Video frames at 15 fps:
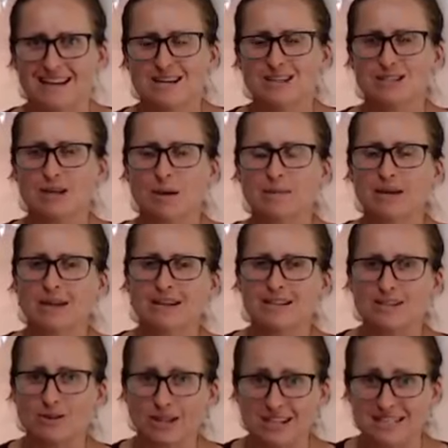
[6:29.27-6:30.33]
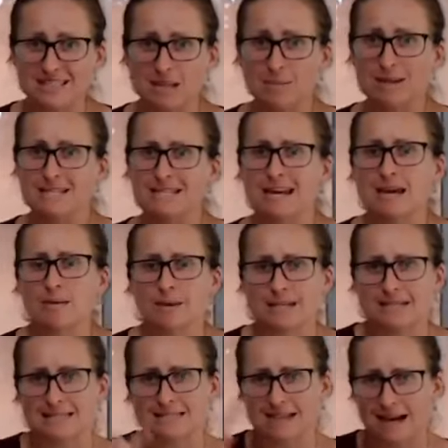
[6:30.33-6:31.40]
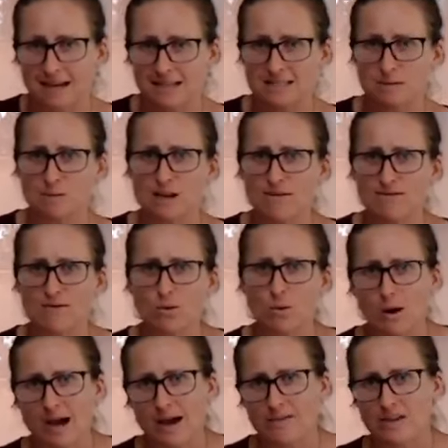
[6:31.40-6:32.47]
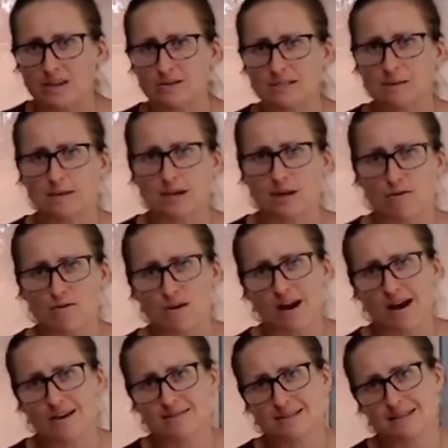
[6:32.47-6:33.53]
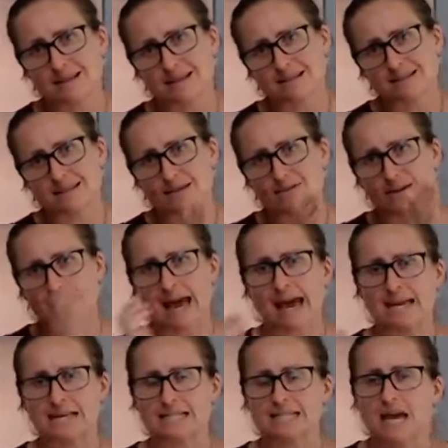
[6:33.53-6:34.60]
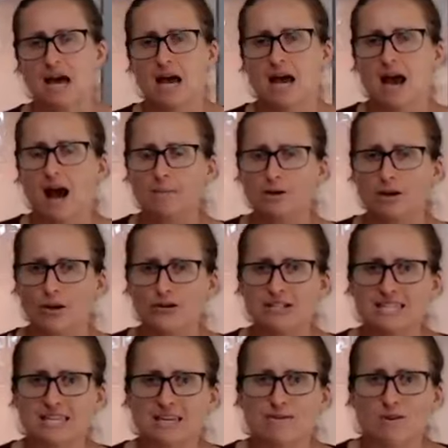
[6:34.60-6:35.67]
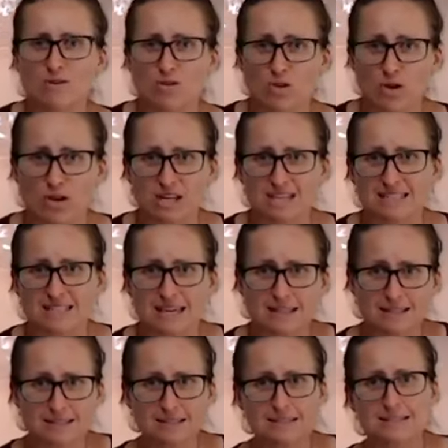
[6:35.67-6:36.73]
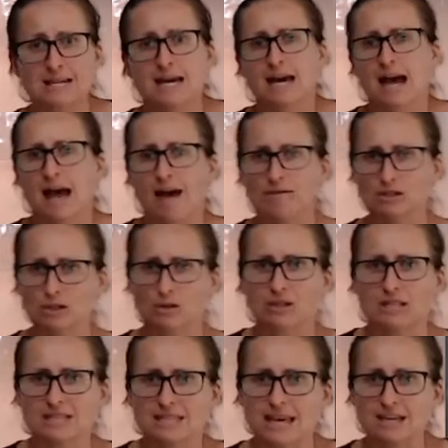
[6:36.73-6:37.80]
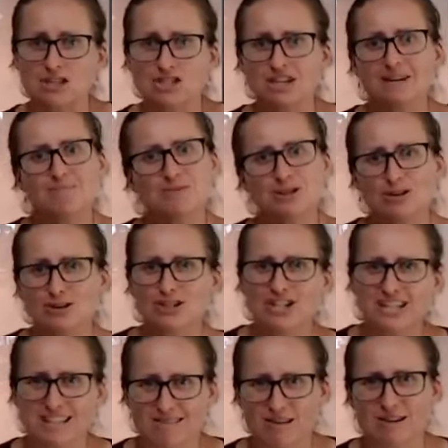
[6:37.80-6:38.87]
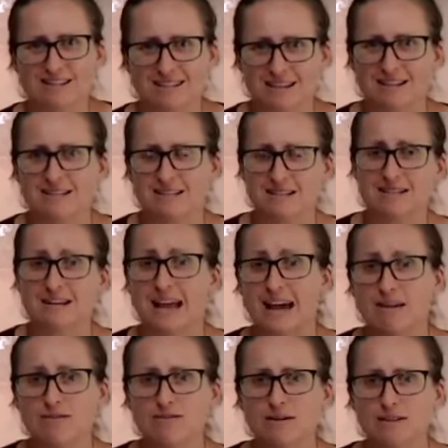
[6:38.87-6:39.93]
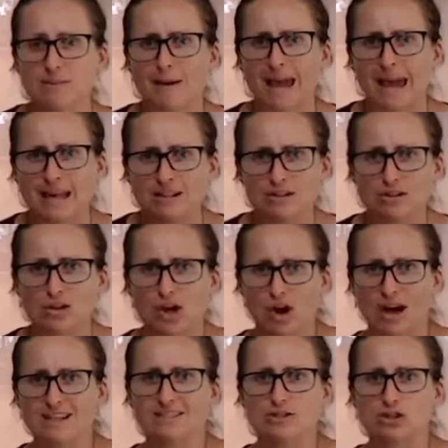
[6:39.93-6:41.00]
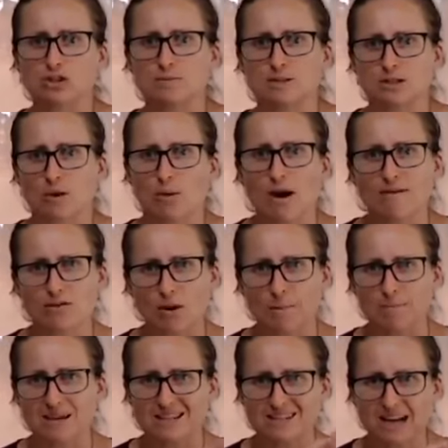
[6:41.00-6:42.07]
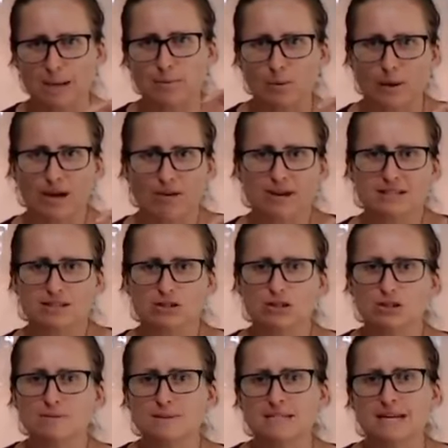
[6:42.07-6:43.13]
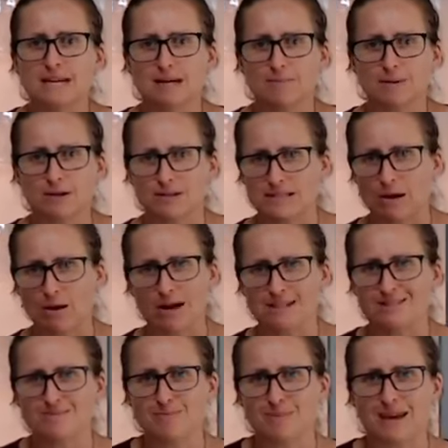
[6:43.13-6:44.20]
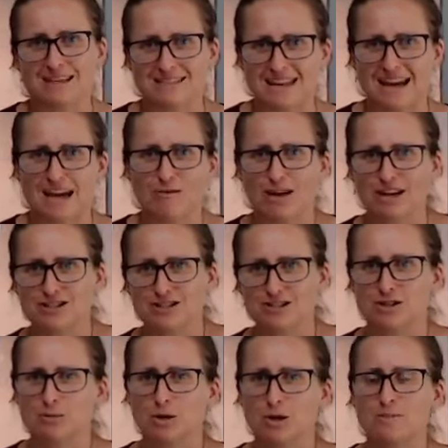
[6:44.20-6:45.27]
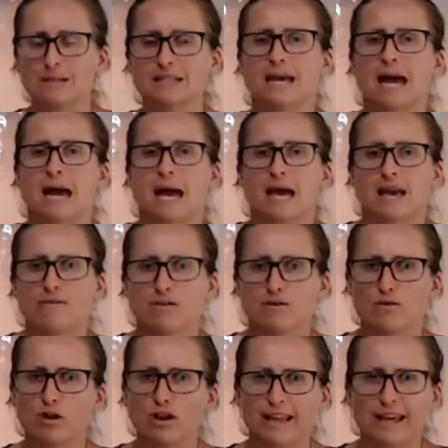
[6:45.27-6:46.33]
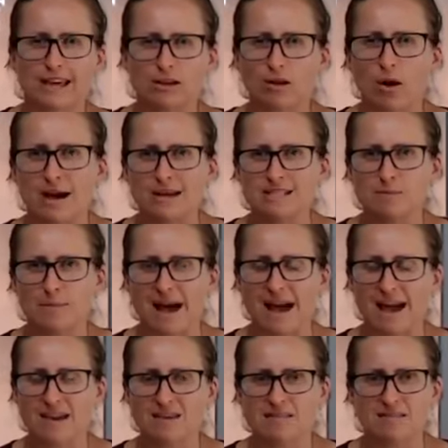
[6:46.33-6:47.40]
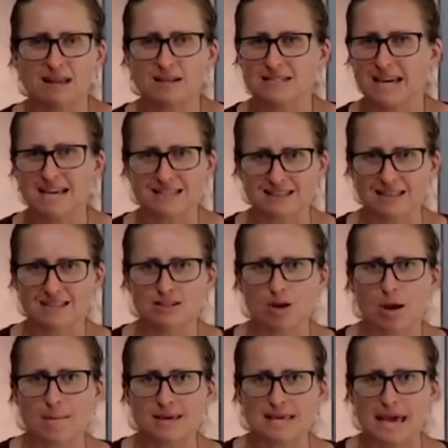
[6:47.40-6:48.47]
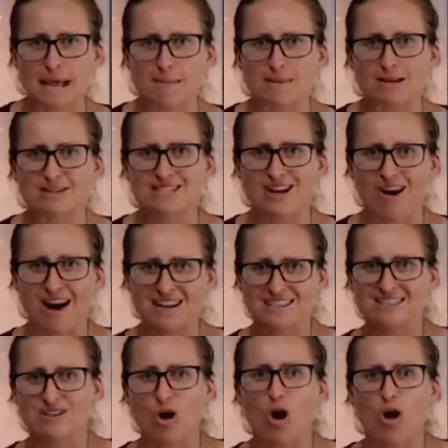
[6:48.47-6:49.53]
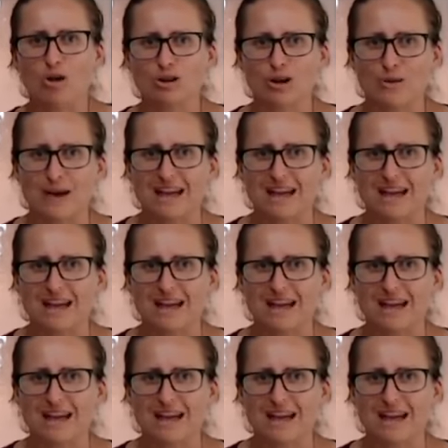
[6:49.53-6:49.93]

So you're gonna see me today, I'm gonna start at speed 4, and then you'll see me go 5, 6, 7, 8. I'm going to give it 30 seconds, have a look at the texture. Usually 30 seconds is enough. It depends on your ice cubes though. I've got big Tupperware ice cubes, because our ice maker is out of action at the moment. If you've got like an ice bag, that's less time again, because the ice is hollow.